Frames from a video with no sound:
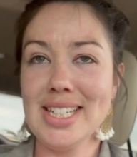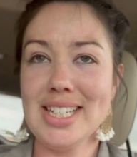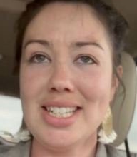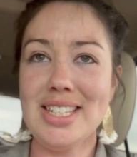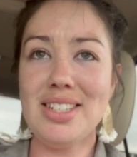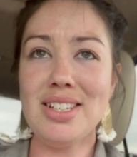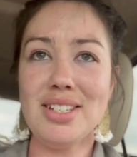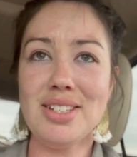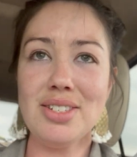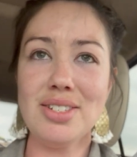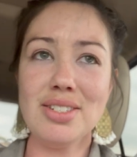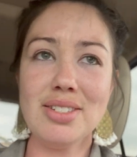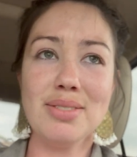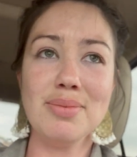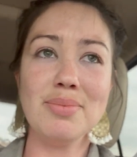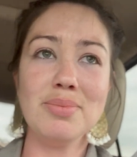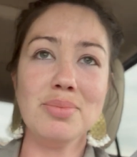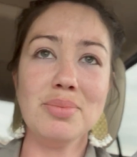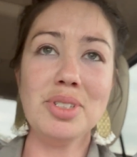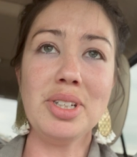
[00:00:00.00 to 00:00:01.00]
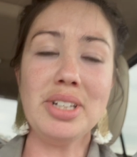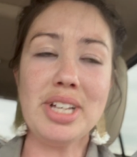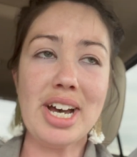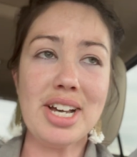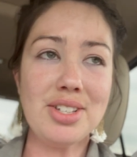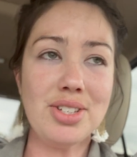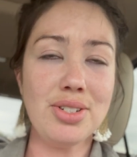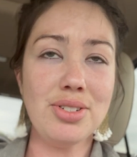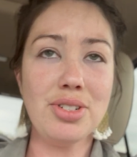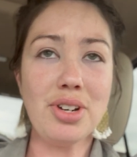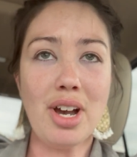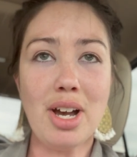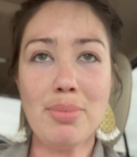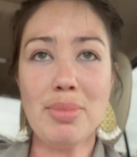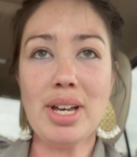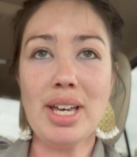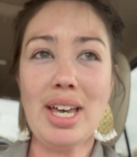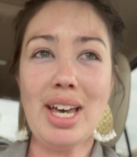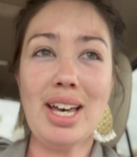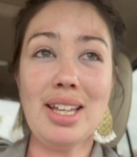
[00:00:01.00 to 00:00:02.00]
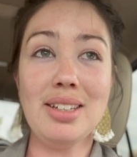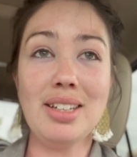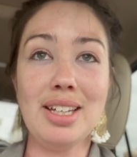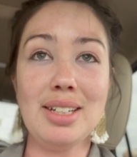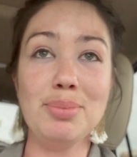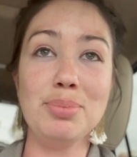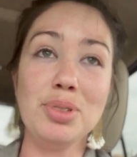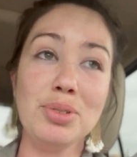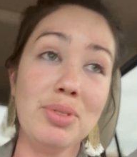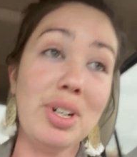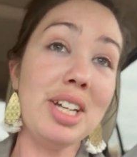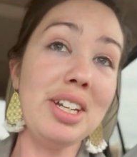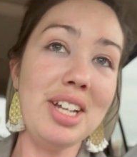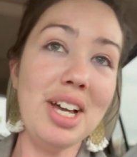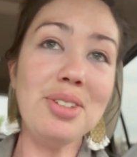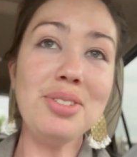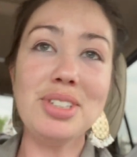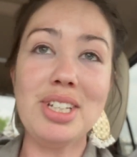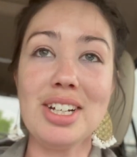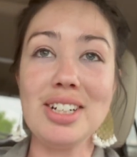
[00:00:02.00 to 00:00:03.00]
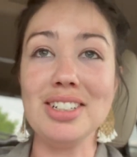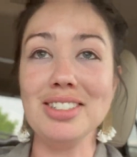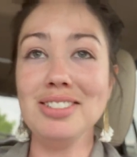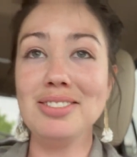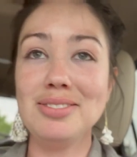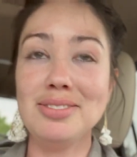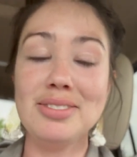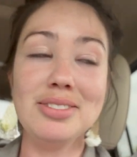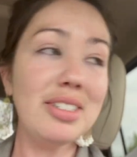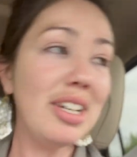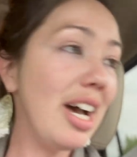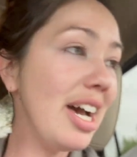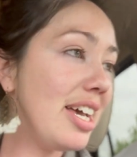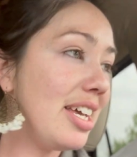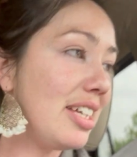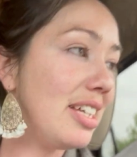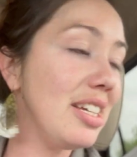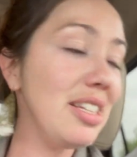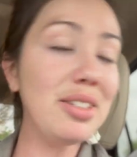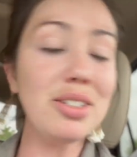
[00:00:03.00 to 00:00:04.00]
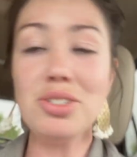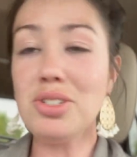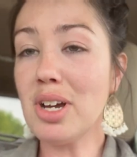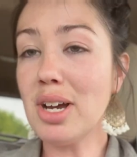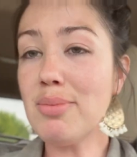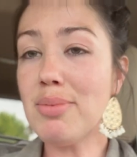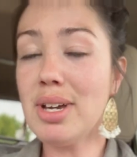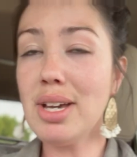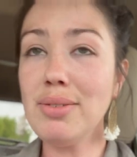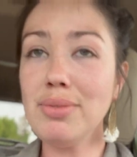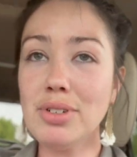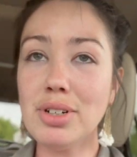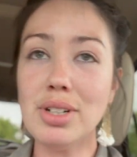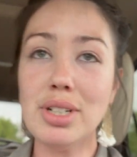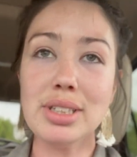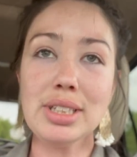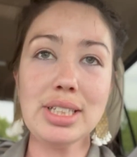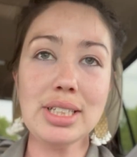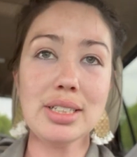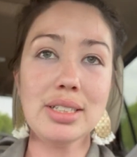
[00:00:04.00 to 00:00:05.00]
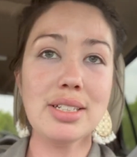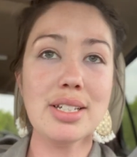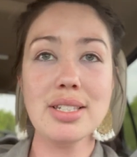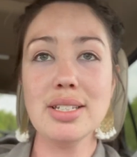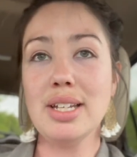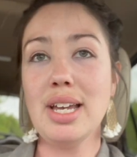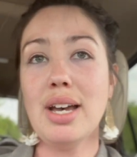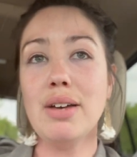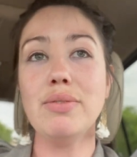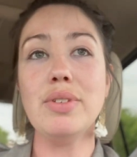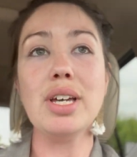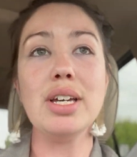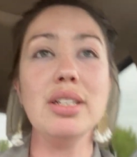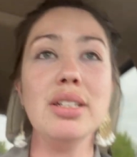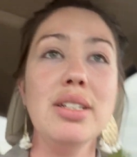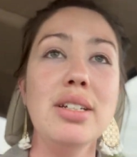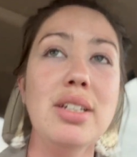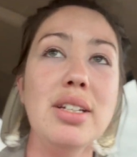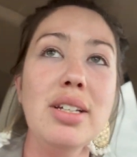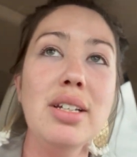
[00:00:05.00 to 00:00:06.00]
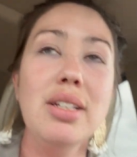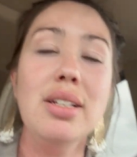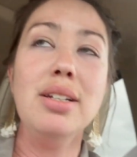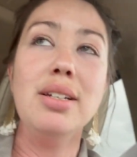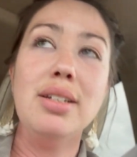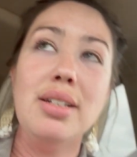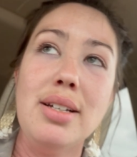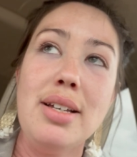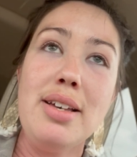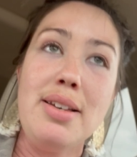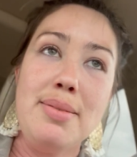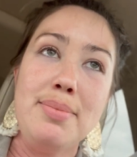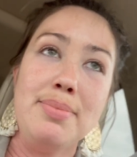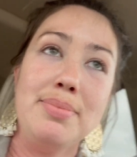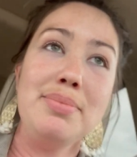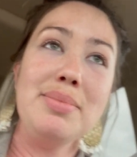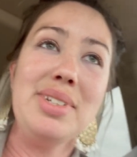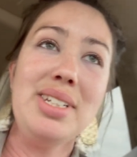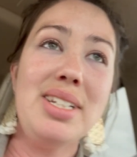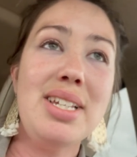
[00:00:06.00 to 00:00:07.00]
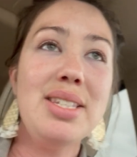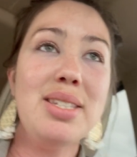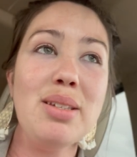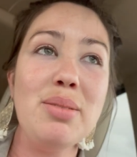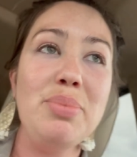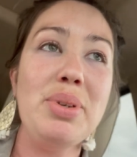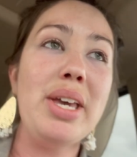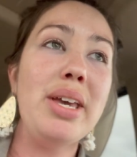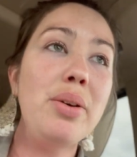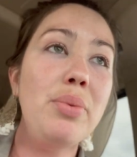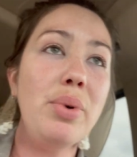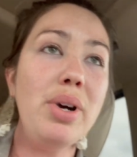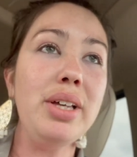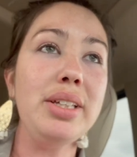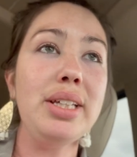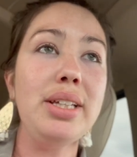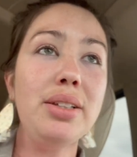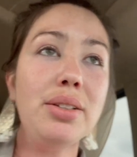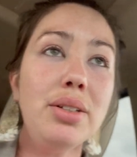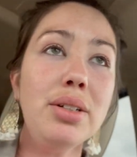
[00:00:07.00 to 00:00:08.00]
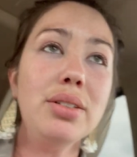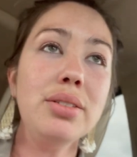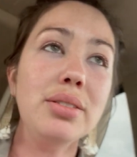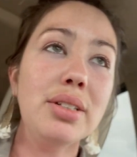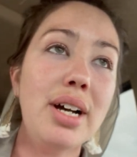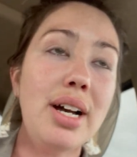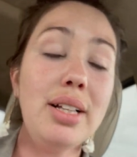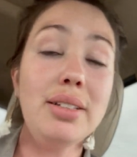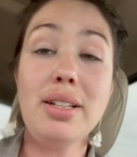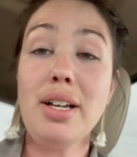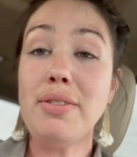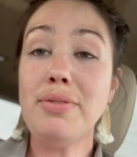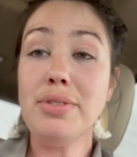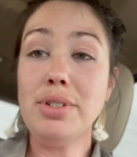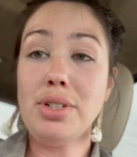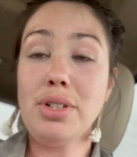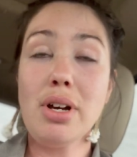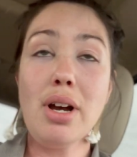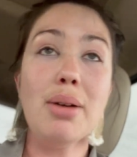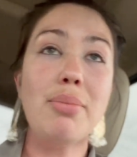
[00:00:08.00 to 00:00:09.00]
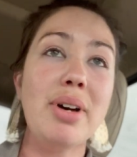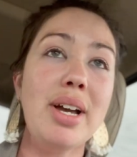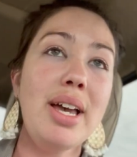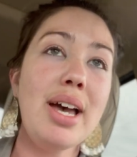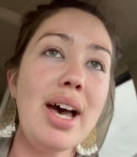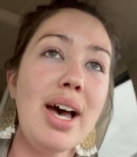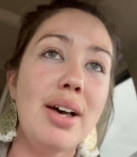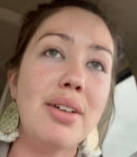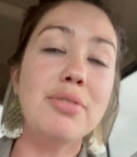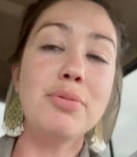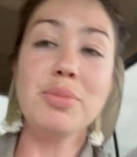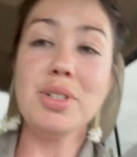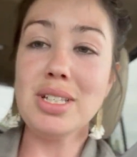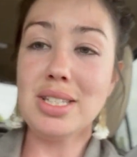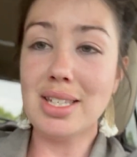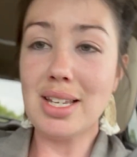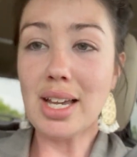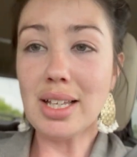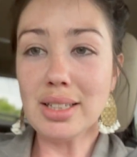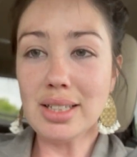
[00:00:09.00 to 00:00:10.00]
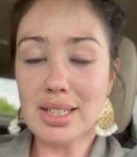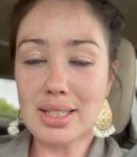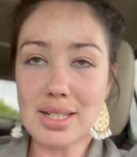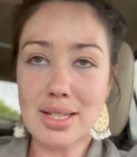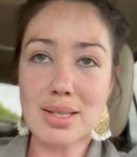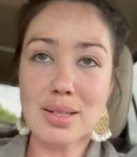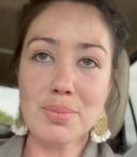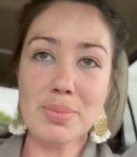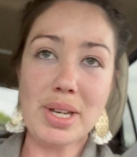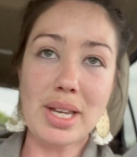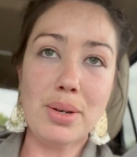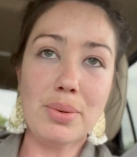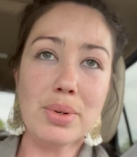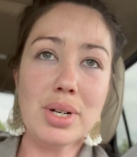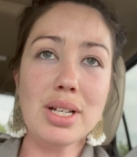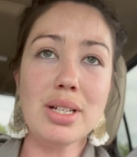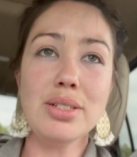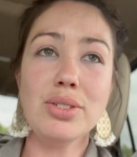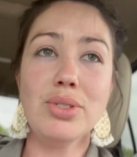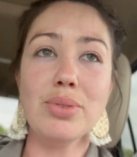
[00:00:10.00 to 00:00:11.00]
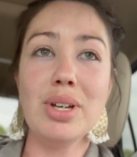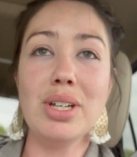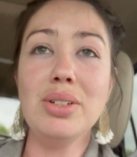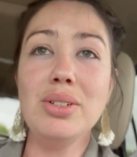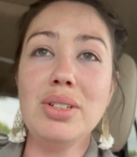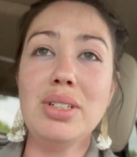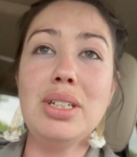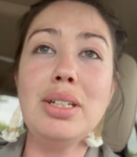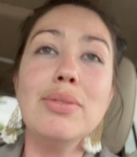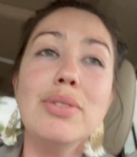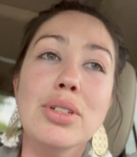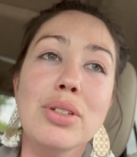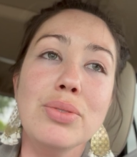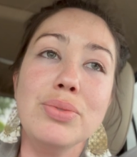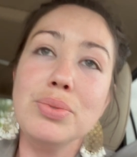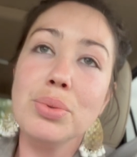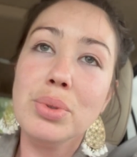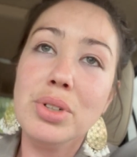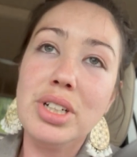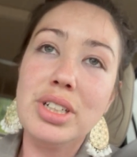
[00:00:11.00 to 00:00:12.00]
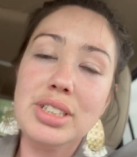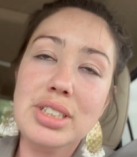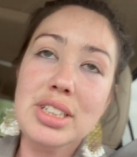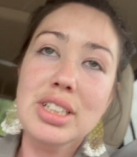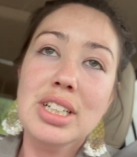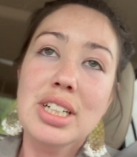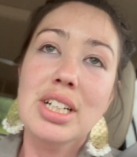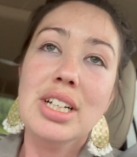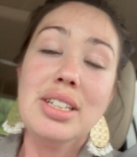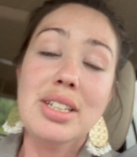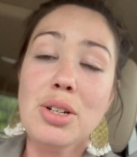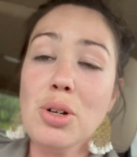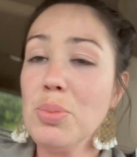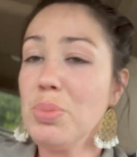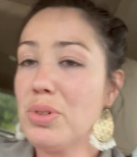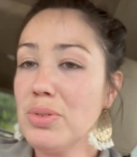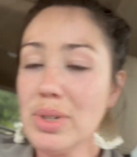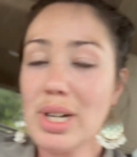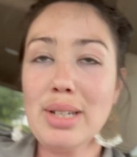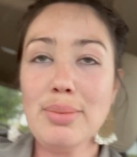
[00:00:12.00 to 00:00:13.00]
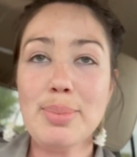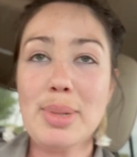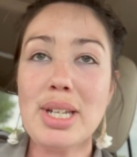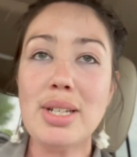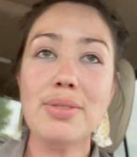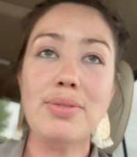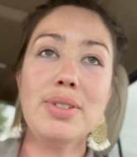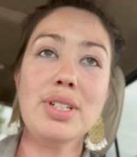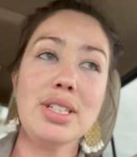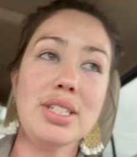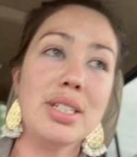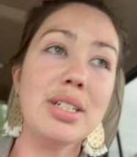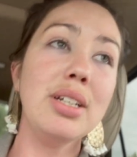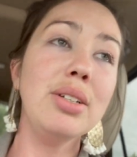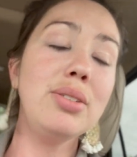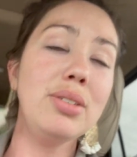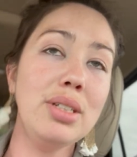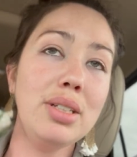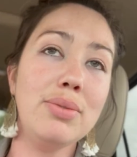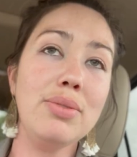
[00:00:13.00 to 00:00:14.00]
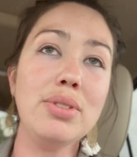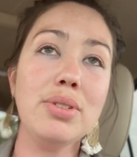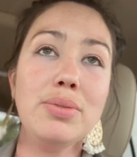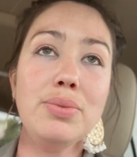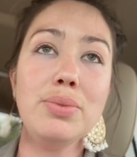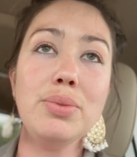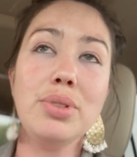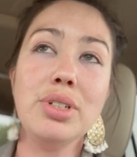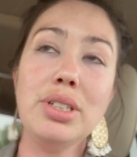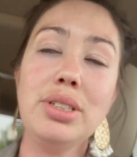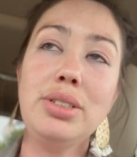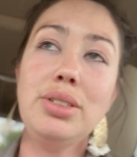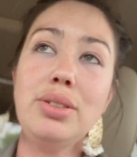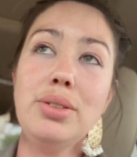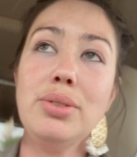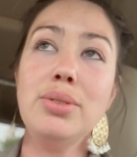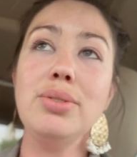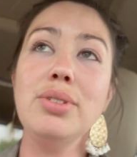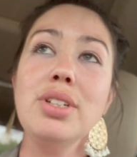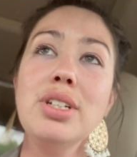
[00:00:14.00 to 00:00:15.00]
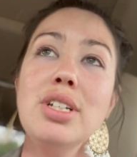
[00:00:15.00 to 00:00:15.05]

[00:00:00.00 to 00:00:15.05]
since the last job I had that provided healthcare. And the job I have currently, it doesn't have that. It doesn't pay well either. I love the job I have, but sadly it doesn't pay well, so I couldn't even afford. They don't provide benefits, and I couldn't even afford to